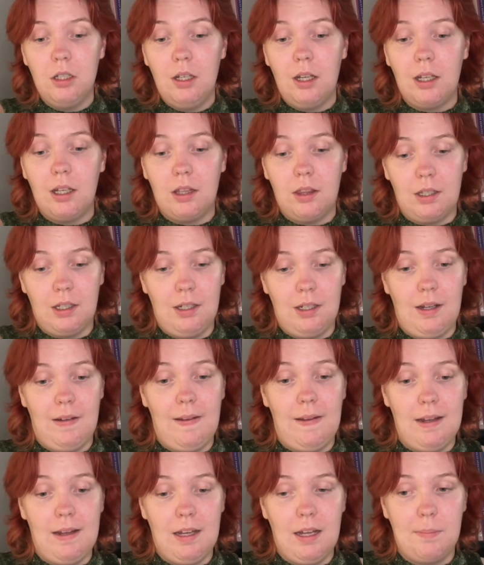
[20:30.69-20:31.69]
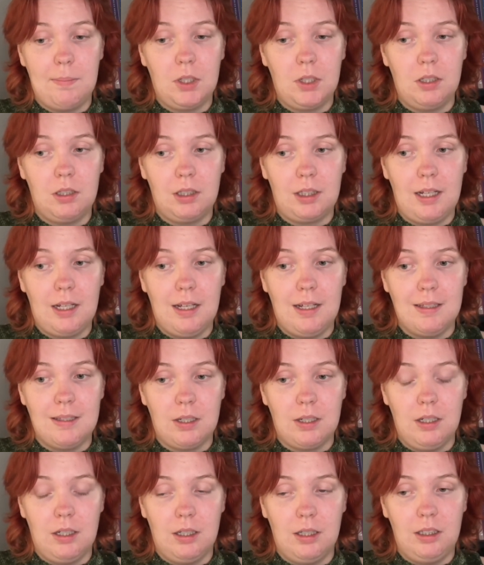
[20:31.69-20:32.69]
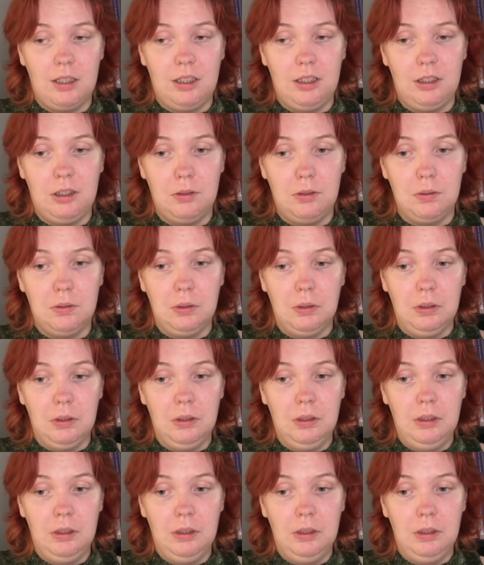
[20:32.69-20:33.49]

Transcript: and then I am gonna cast on a new